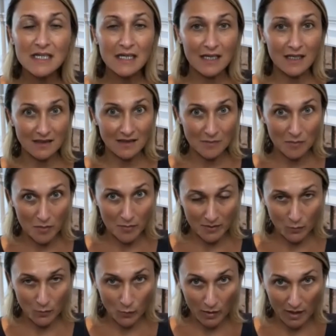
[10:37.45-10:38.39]
And the
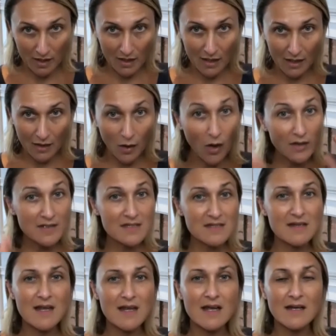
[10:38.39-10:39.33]
moment we
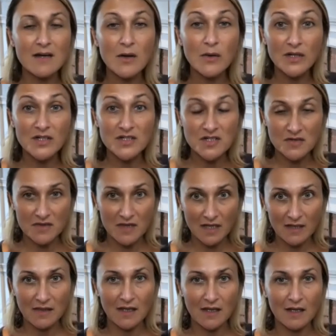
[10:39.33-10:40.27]
honestly acknowledge
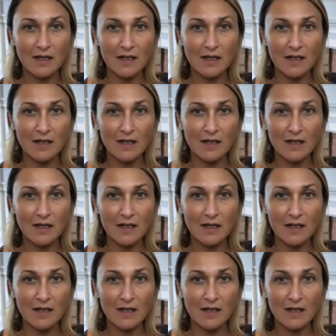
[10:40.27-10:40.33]
that